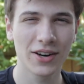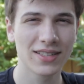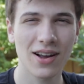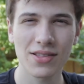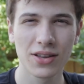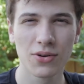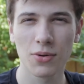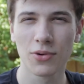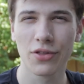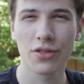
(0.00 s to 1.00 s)
It's got the
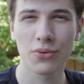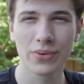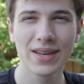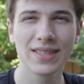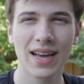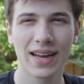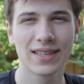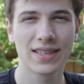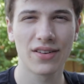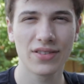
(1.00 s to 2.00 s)
normal
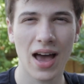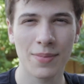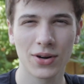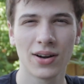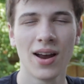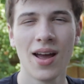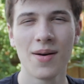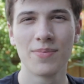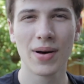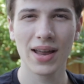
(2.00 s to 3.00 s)
3-second self-timer,
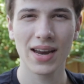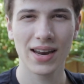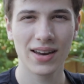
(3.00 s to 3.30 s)
but